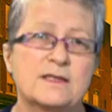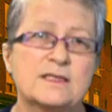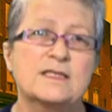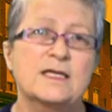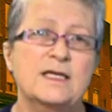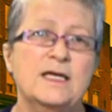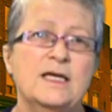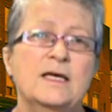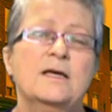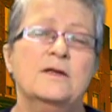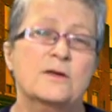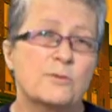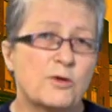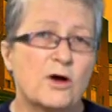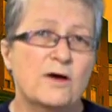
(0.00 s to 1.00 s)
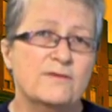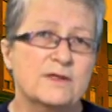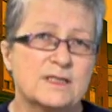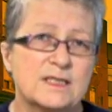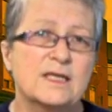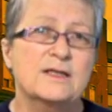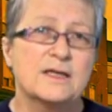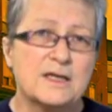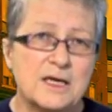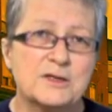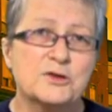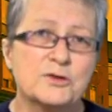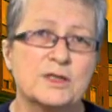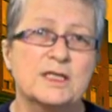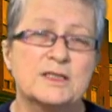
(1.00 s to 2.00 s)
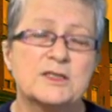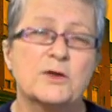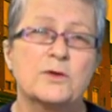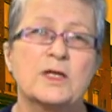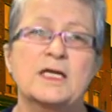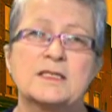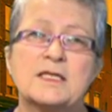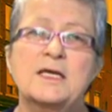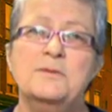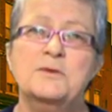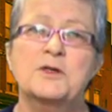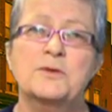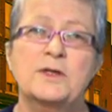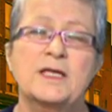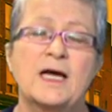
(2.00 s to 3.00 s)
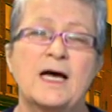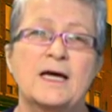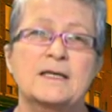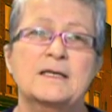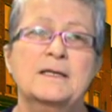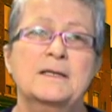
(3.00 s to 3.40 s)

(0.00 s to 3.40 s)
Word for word: the city, the province, and the country. So let's keep doing that.